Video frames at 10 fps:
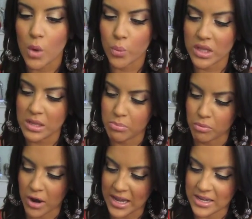really
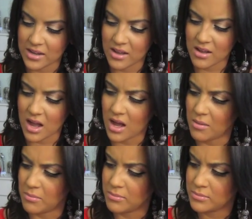bright,
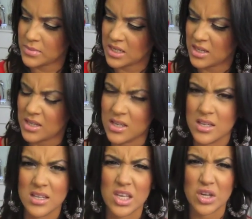um,
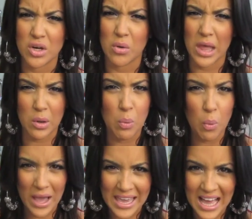you know, like
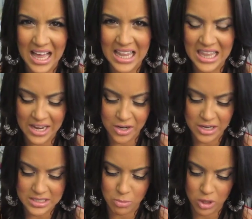white highlighter.
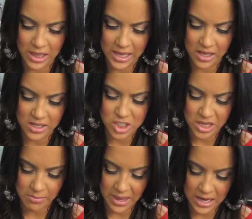It's more like a
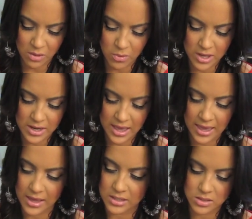champagne one.
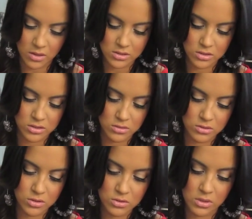And so I'll just do
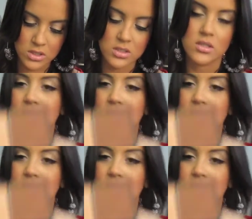two swatches of